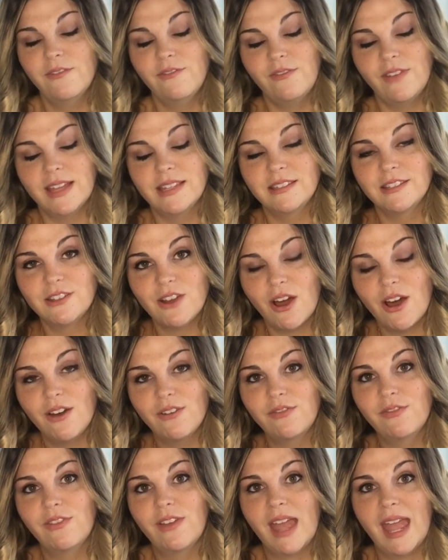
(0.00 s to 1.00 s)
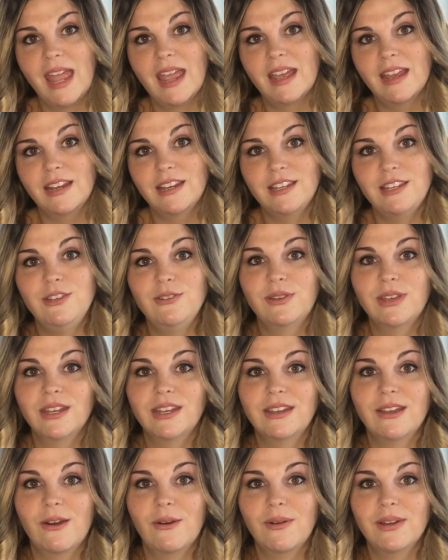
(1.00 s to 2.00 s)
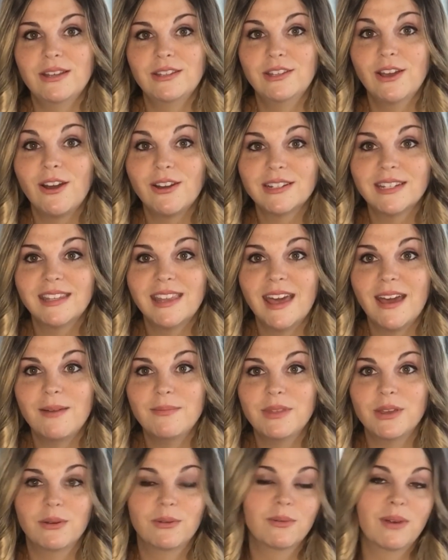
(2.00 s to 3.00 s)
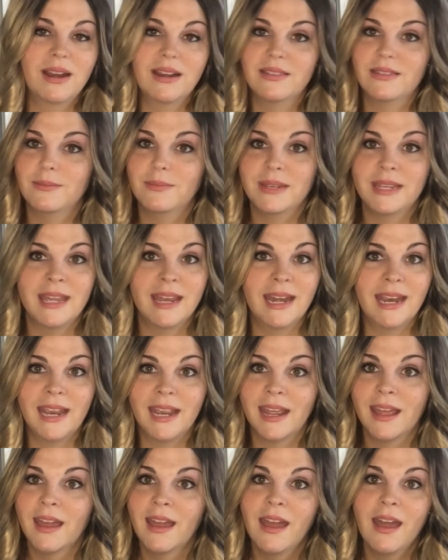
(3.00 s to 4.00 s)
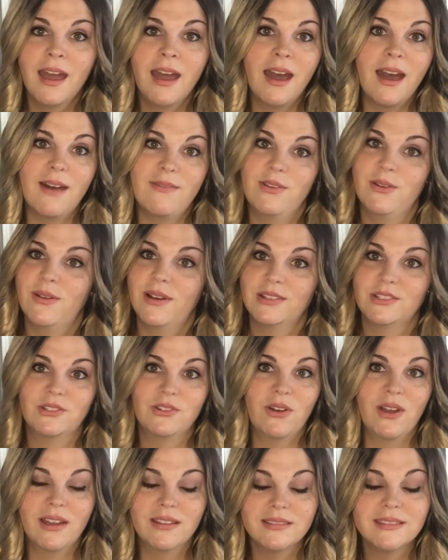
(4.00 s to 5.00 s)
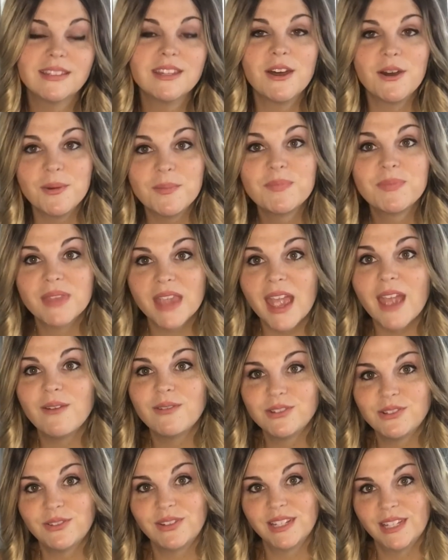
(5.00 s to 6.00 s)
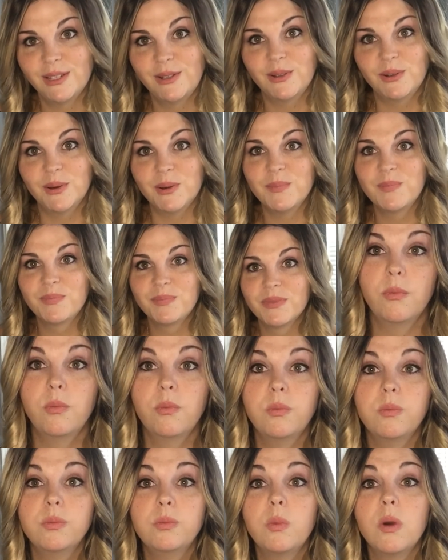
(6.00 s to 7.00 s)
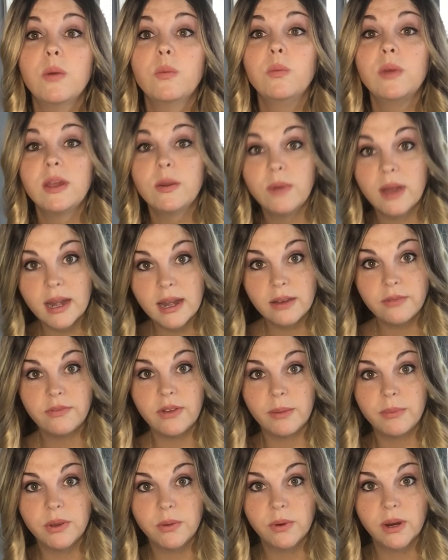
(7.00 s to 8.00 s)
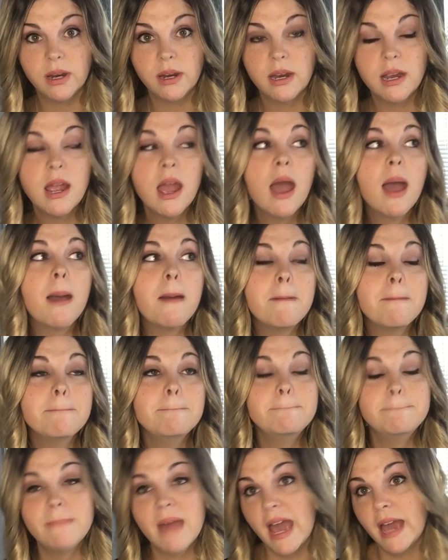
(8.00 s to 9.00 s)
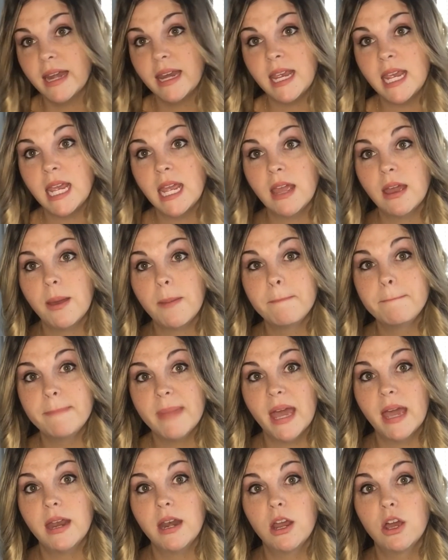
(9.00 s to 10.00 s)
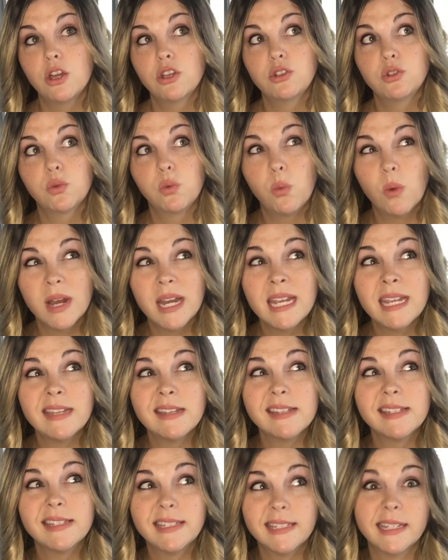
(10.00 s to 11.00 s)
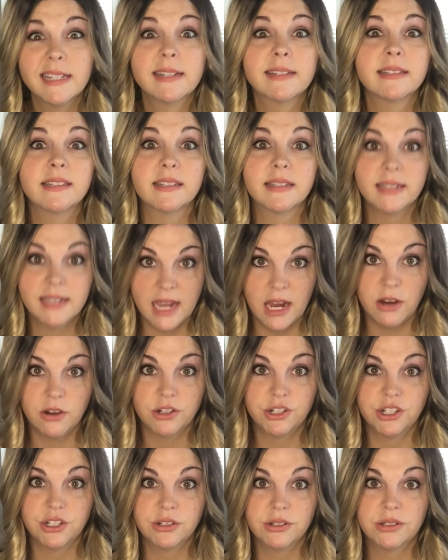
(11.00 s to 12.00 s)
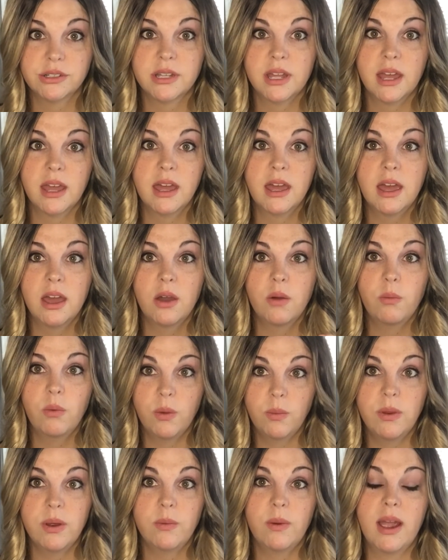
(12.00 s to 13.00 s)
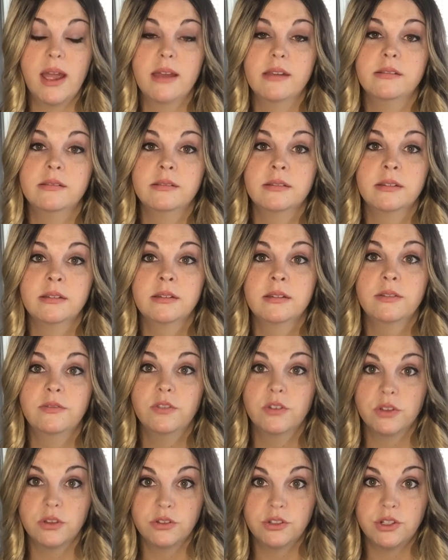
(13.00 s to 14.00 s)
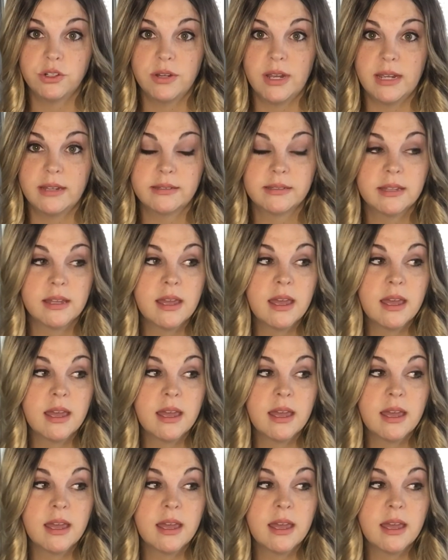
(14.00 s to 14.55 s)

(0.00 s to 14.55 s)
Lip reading: fenced off, and you can go and talk to them. They were right at the beginning of the restaurant, so it was really cool. When we went in February, Maddie met 26 characters when we went for those 2 days.